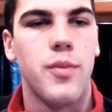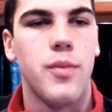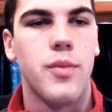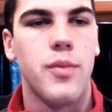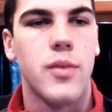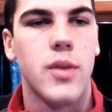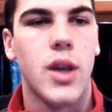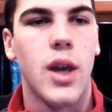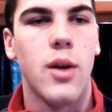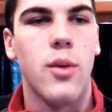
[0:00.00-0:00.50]

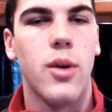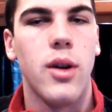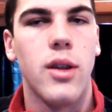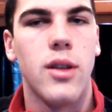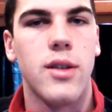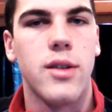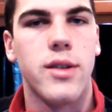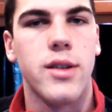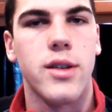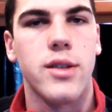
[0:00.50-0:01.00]
Gateway of the
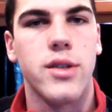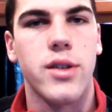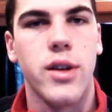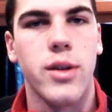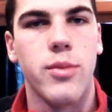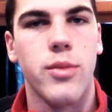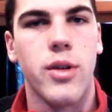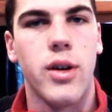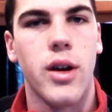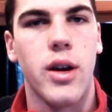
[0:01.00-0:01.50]
Six
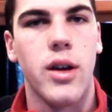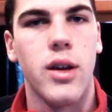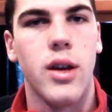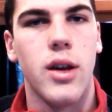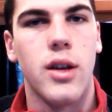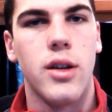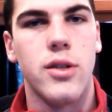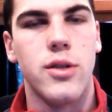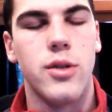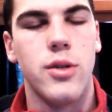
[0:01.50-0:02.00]
Samurai
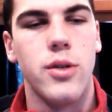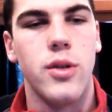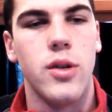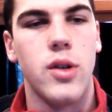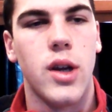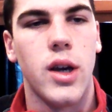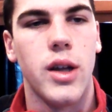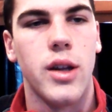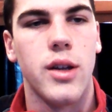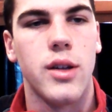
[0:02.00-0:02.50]
and 2
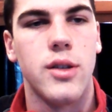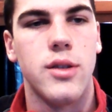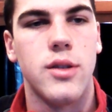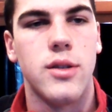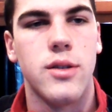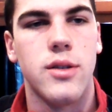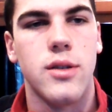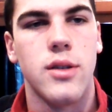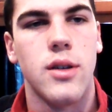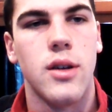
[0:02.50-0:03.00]

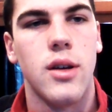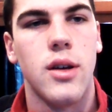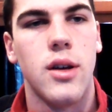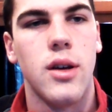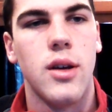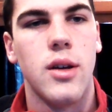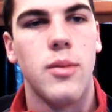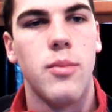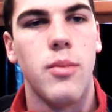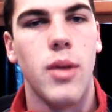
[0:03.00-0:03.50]
Uniteds
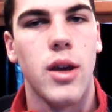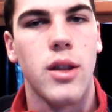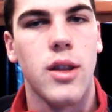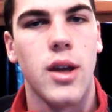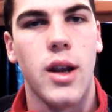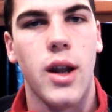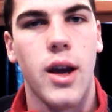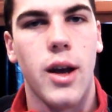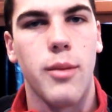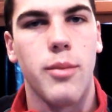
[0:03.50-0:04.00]
make that
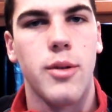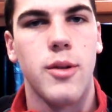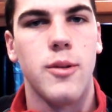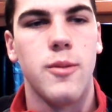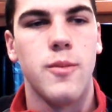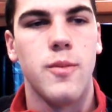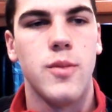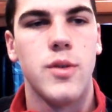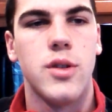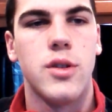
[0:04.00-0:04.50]
happen.
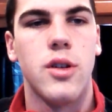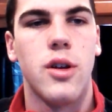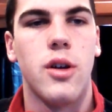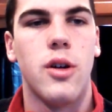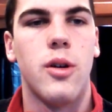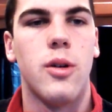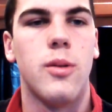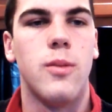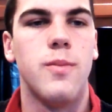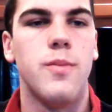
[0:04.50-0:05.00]

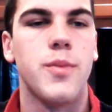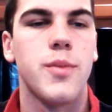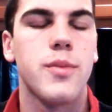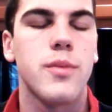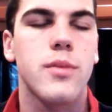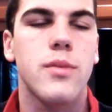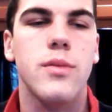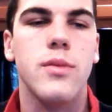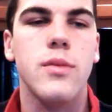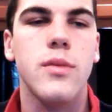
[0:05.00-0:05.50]
So
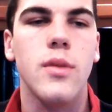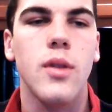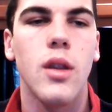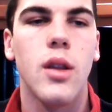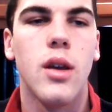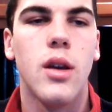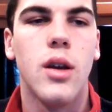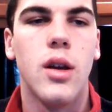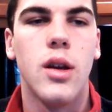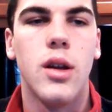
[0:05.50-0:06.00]

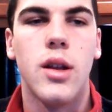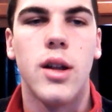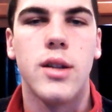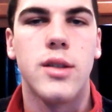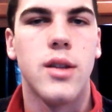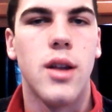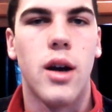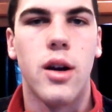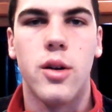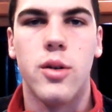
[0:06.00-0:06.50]
that's
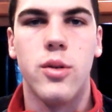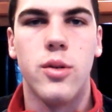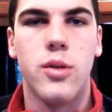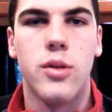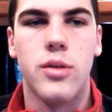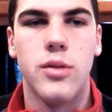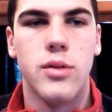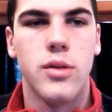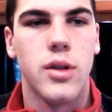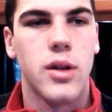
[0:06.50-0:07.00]
not
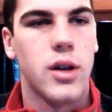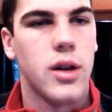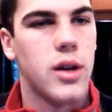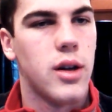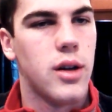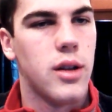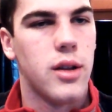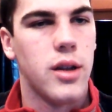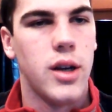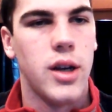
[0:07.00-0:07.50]
cool.
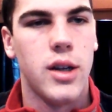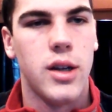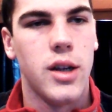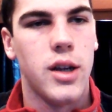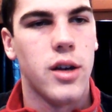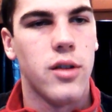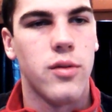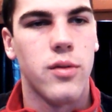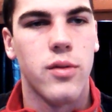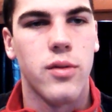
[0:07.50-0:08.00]
They need to get
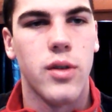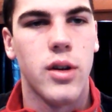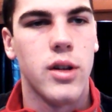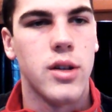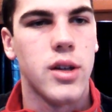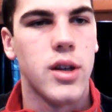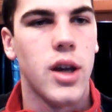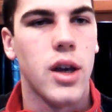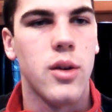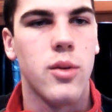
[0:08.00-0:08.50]
rid of the
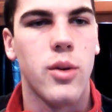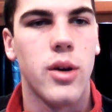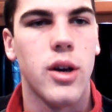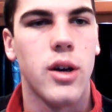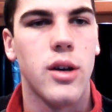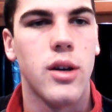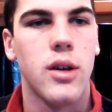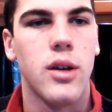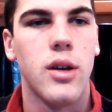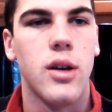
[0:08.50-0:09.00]
Gateway
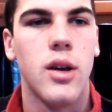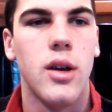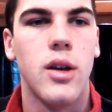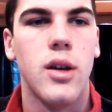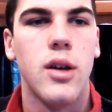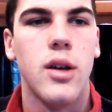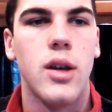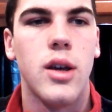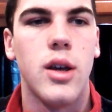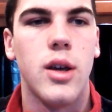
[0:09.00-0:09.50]

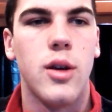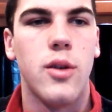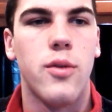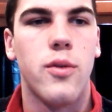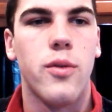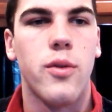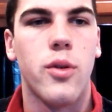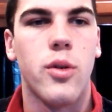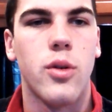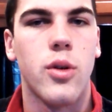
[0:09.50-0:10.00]
if
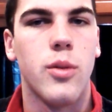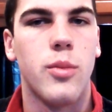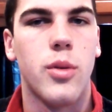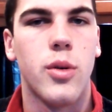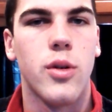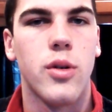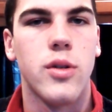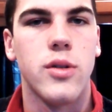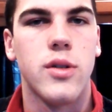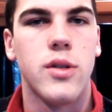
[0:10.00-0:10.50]

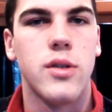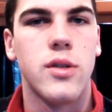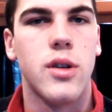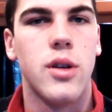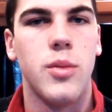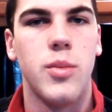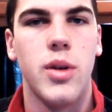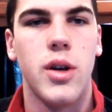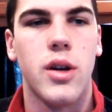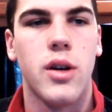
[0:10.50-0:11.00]
Ouroboros is going to
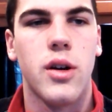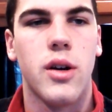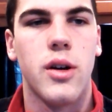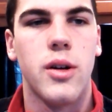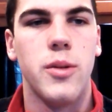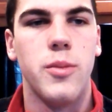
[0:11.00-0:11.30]
be a card.